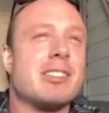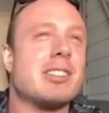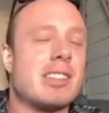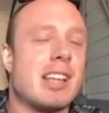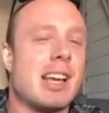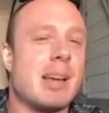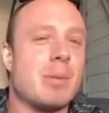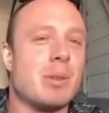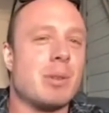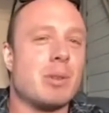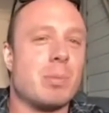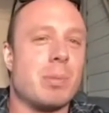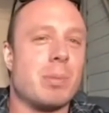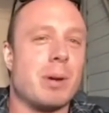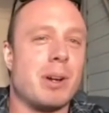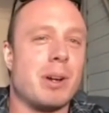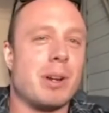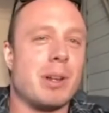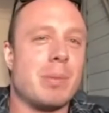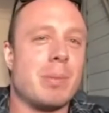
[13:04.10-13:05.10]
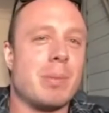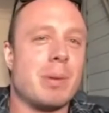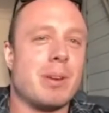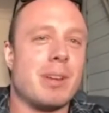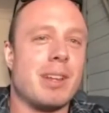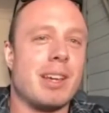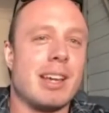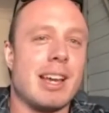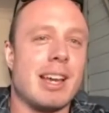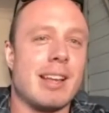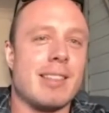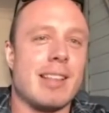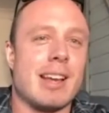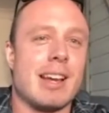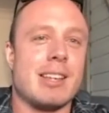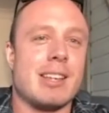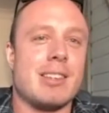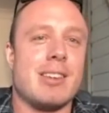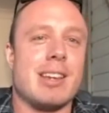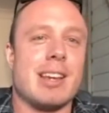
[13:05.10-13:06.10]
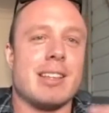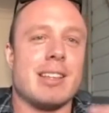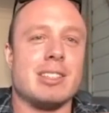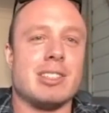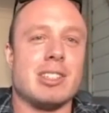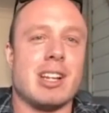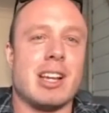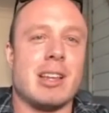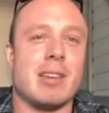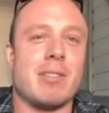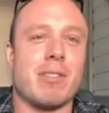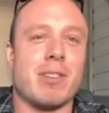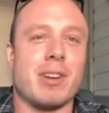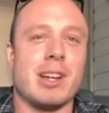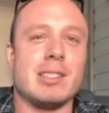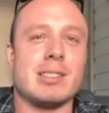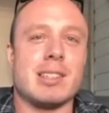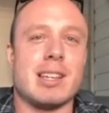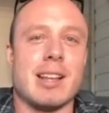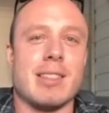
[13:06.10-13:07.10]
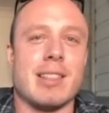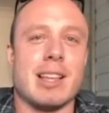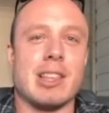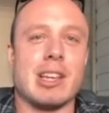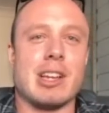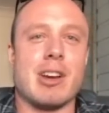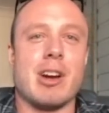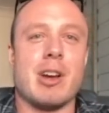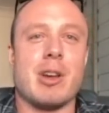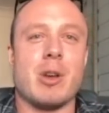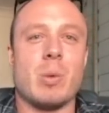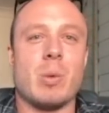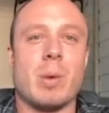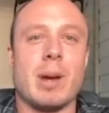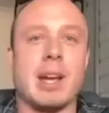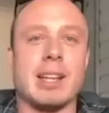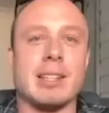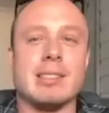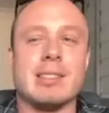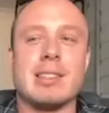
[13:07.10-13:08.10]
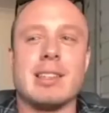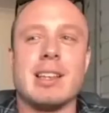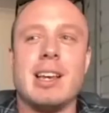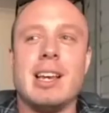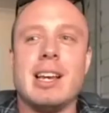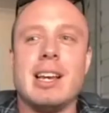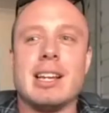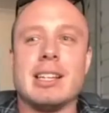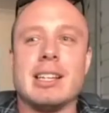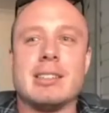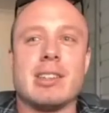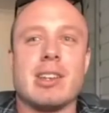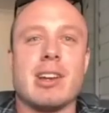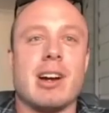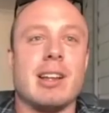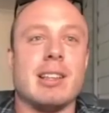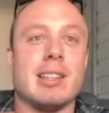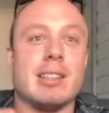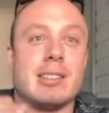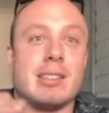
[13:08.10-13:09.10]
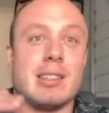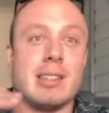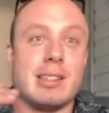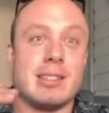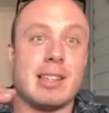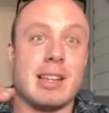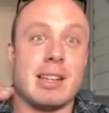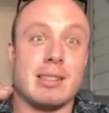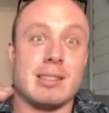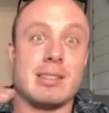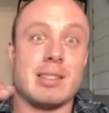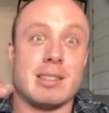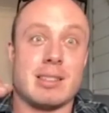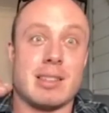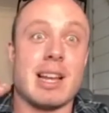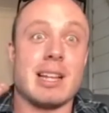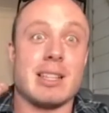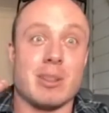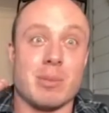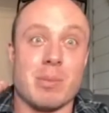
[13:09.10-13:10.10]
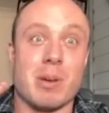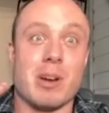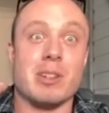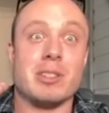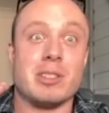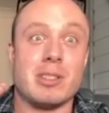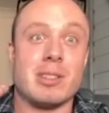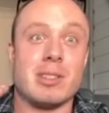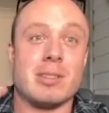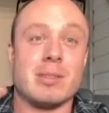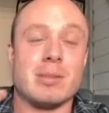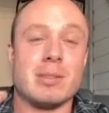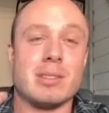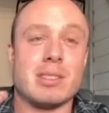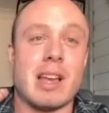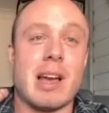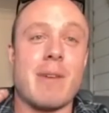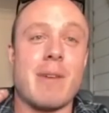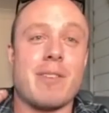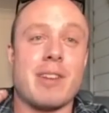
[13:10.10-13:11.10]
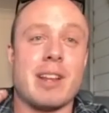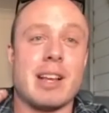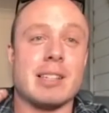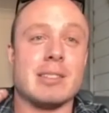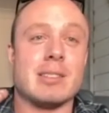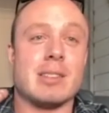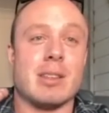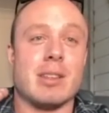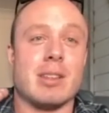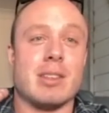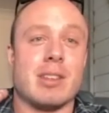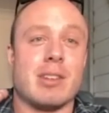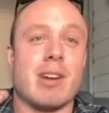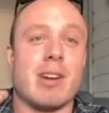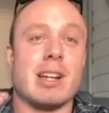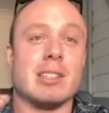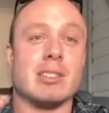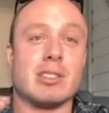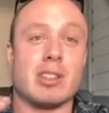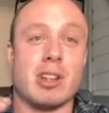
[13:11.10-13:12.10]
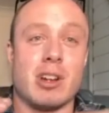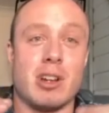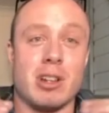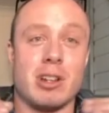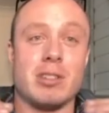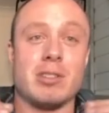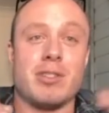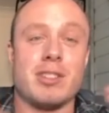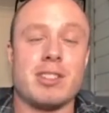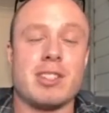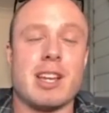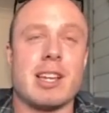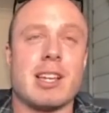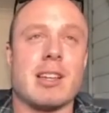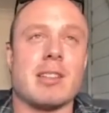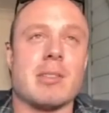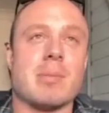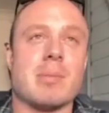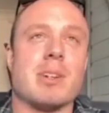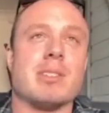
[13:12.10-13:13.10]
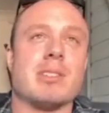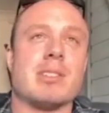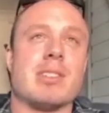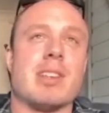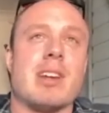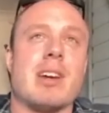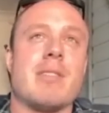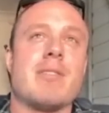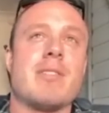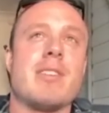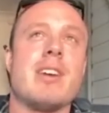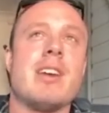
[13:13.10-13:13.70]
same as bodybuilding in that you get the genetic freaks, and then the guy who wins is the guy that tends to take the most stuff and has the greatest tolerance for taking the most stuff.